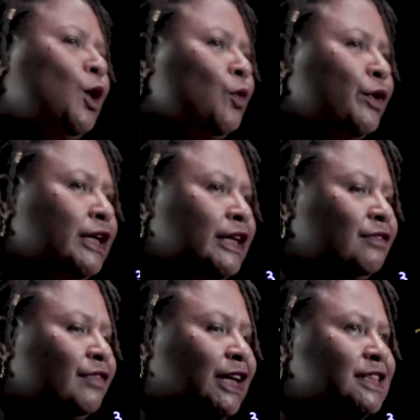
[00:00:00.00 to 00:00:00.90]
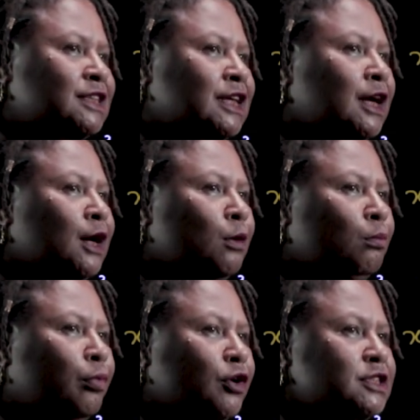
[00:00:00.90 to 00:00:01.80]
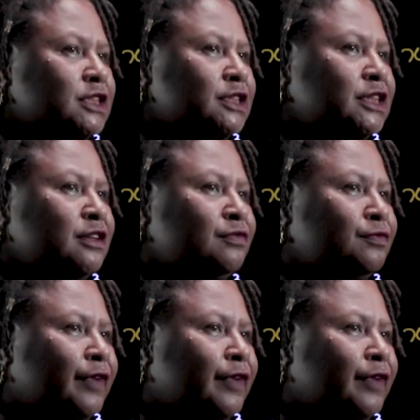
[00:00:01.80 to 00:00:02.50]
will give us positive